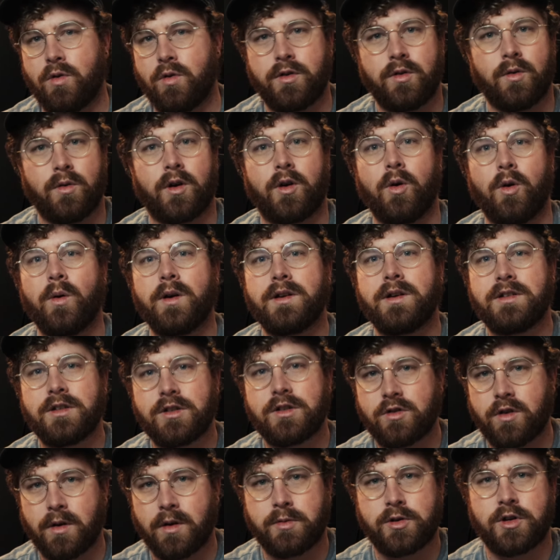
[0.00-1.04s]
You are going to
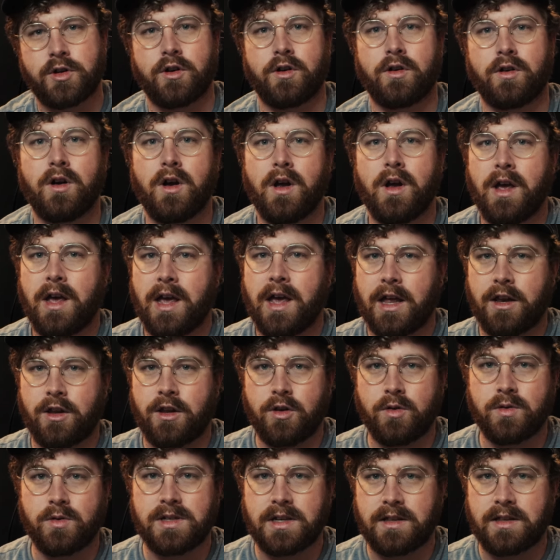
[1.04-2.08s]
scripture and
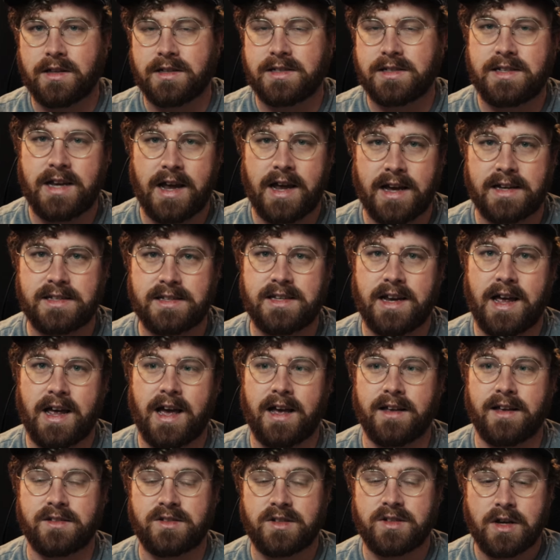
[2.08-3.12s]
using this text
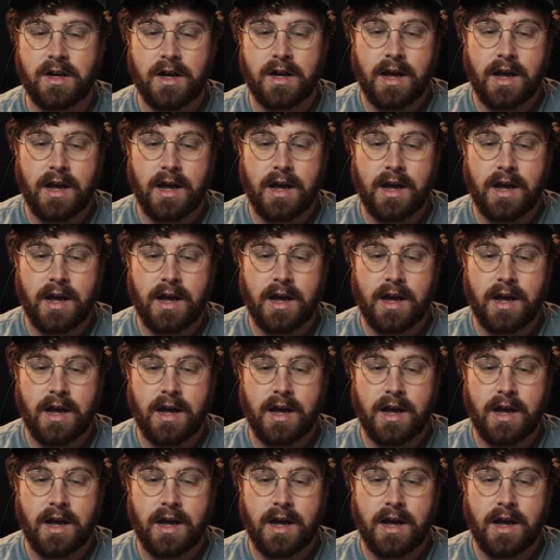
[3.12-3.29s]
as